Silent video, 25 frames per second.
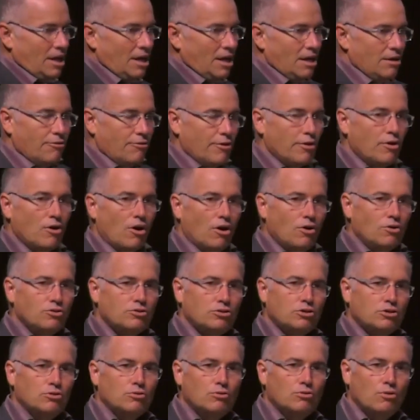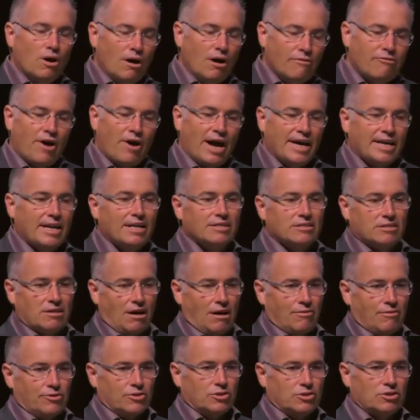If you go to a finance
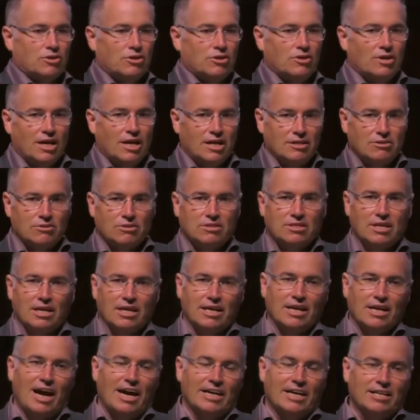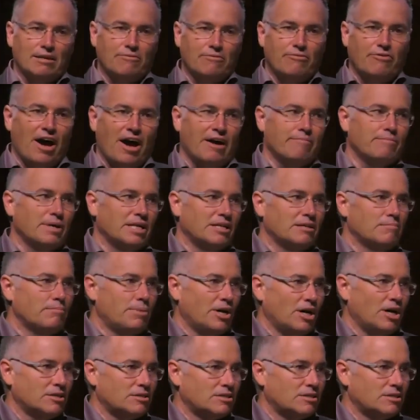officer and you say, I need $5 million